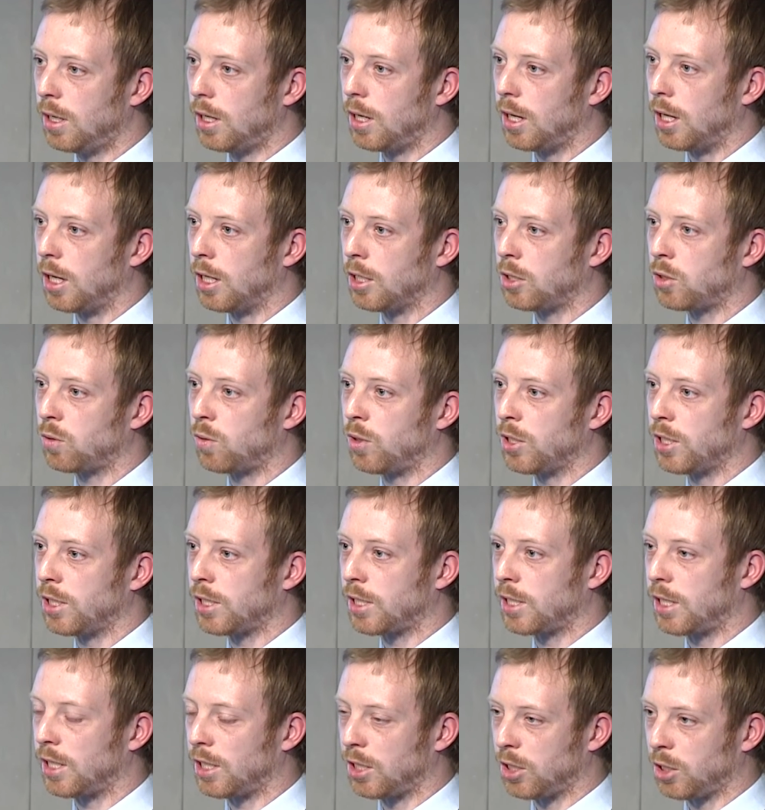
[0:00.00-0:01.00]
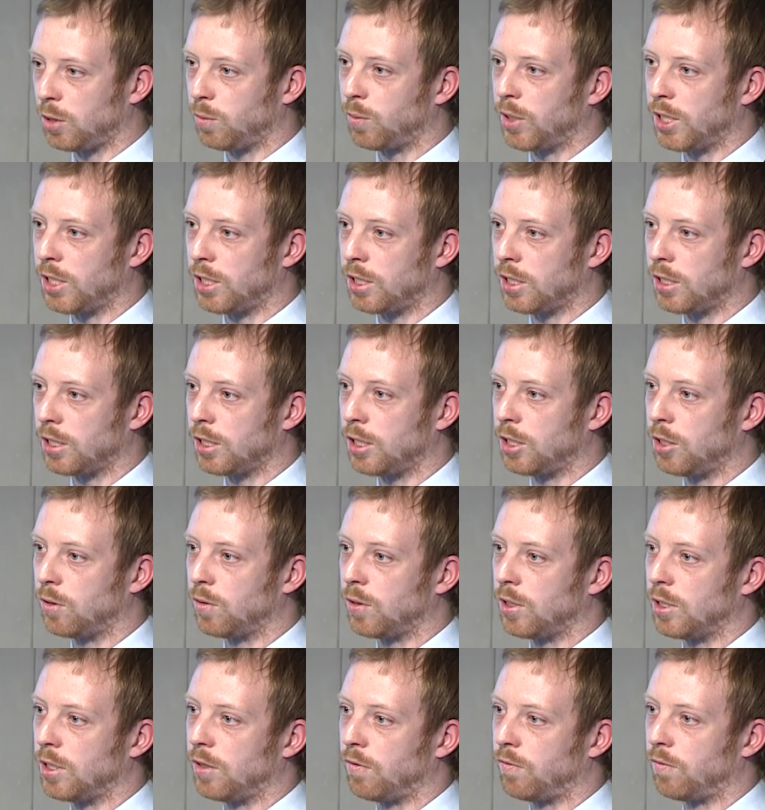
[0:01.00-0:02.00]
to understand, as you mentioned,
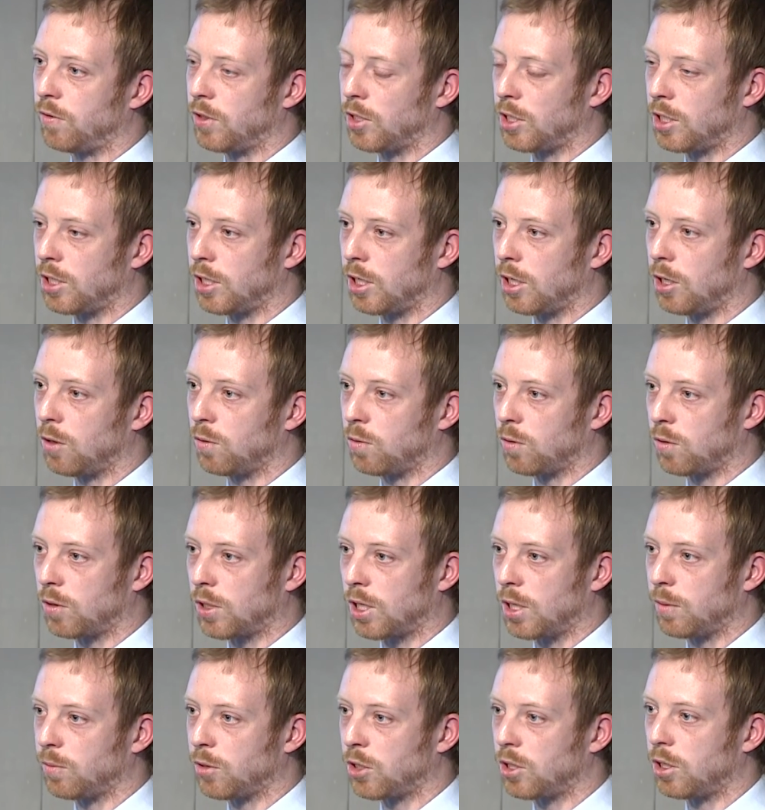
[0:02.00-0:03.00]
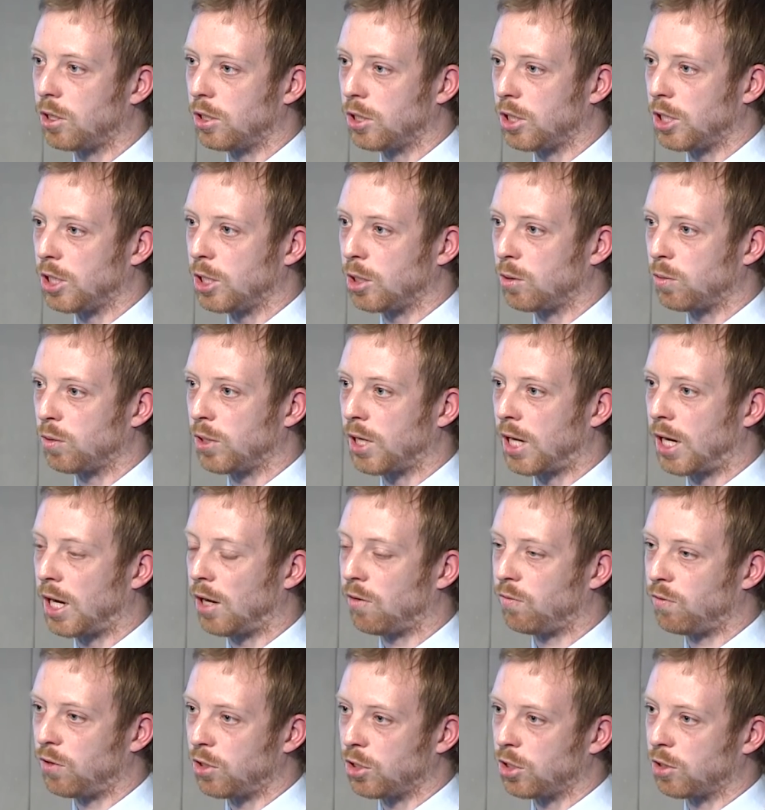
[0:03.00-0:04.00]
the difference that local climatologies would
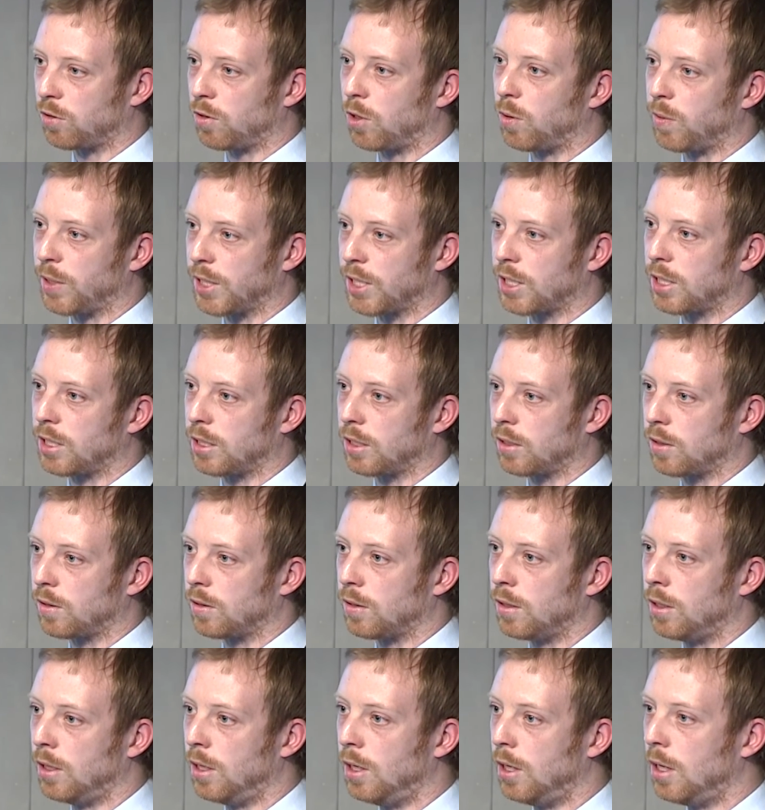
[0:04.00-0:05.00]
have on the growing cycle.